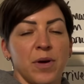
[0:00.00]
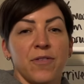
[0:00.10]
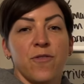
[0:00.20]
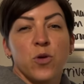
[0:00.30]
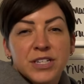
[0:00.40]
We have
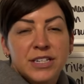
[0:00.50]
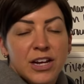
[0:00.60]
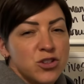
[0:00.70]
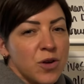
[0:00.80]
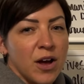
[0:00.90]
a
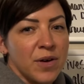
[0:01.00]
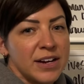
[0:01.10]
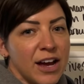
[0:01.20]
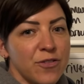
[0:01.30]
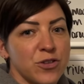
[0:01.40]
14-day trial
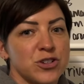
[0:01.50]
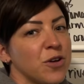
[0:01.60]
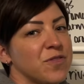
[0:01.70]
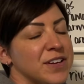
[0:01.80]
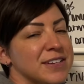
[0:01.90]
right now for Show
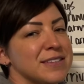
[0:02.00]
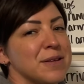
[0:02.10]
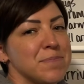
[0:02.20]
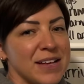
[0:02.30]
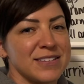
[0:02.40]
Up Fitness, the
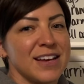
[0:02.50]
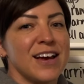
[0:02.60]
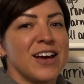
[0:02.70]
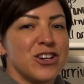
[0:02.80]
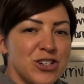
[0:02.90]
best
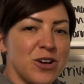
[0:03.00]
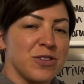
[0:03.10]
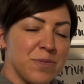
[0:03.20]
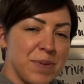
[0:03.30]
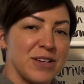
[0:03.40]

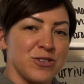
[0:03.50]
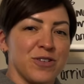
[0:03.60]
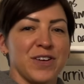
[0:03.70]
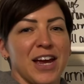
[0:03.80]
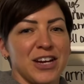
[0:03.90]

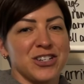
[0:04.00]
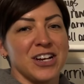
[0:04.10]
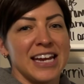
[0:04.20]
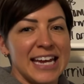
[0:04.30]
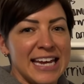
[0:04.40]

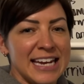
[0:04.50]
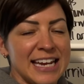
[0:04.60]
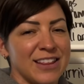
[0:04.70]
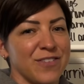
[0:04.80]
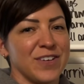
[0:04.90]
certification
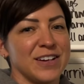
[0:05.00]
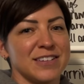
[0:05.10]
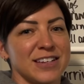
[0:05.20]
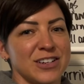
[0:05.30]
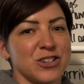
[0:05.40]
in the
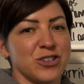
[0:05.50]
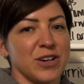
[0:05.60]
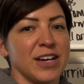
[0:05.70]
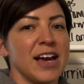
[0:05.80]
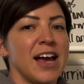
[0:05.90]
fitness
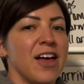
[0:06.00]
industry.